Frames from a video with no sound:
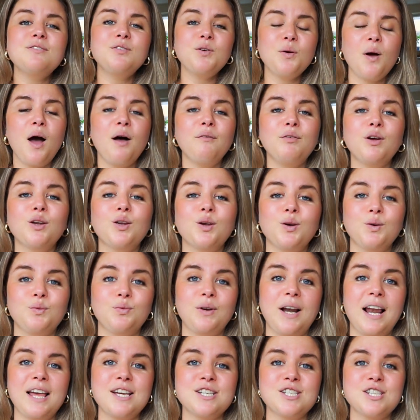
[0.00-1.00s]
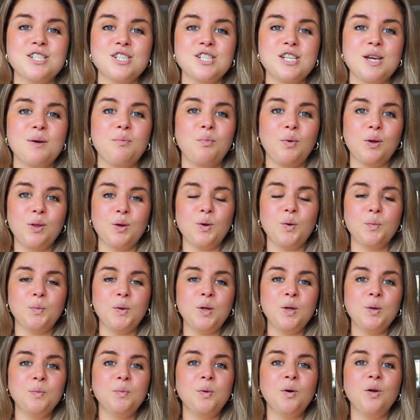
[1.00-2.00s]
if you have a good relationship with your
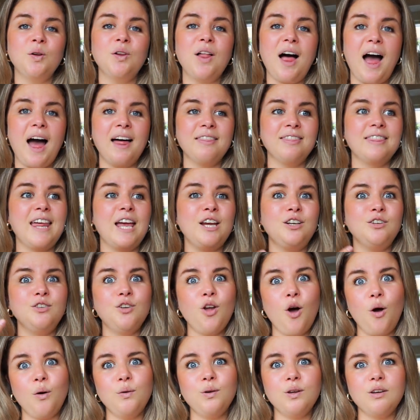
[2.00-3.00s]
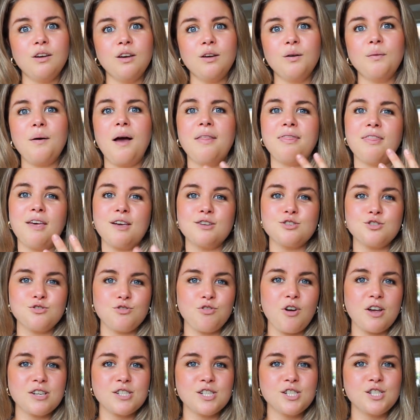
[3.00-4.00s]
pupil and they know you and they
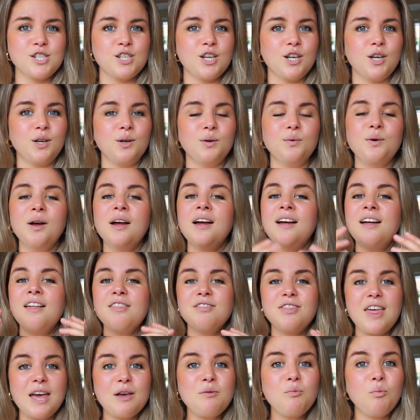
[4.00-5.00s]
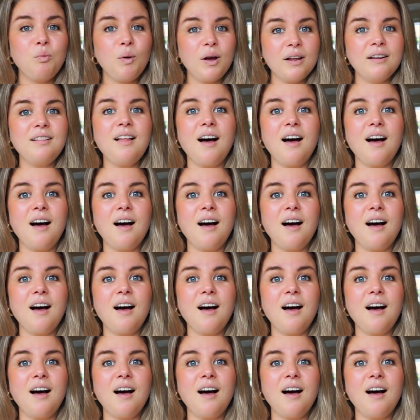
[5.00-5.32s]
trust you, they will